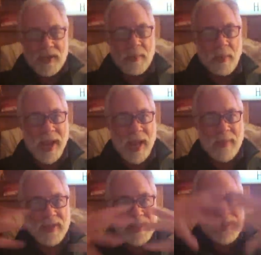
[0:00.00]
and breakup
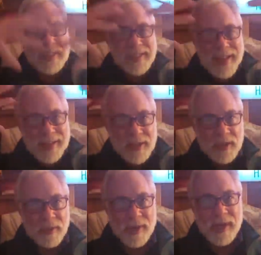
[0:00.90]
is a
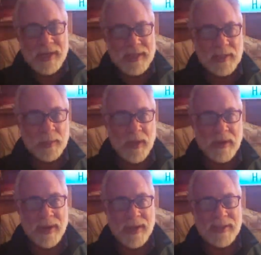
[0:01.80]
sensory
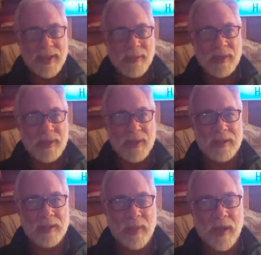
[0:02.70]
experience that we
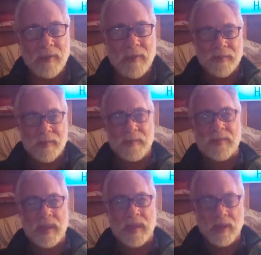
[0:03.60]
talked about,
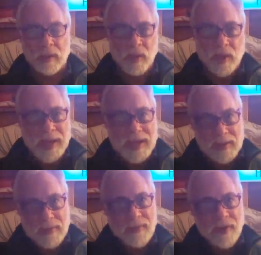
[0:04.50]
you're looking
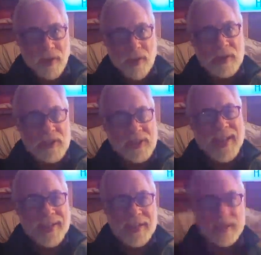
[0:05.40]
to fill those
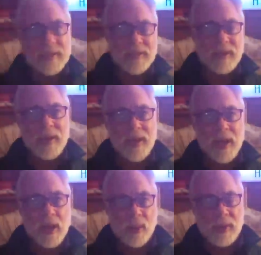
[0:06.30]
senses
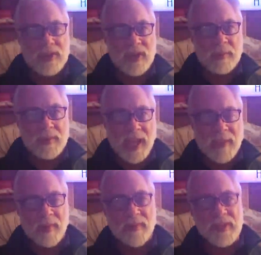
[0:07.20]
with some
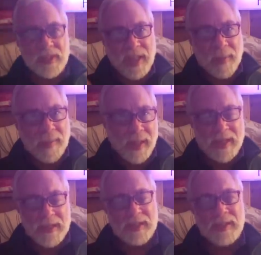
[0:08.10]
type of
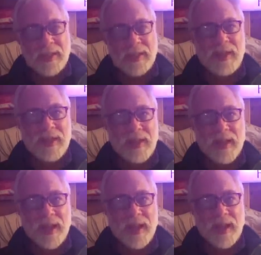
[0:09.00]
stimulus.
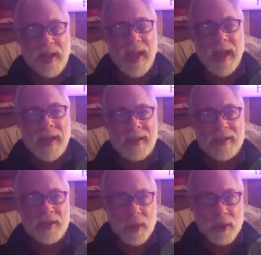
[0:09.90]
And
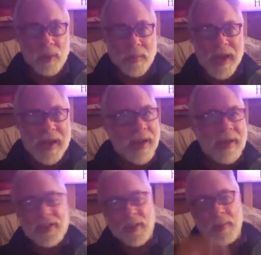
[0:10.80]
social media
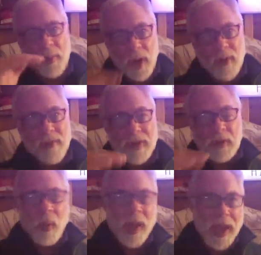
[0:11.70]
is the perfect
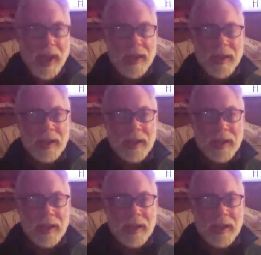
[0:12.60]
way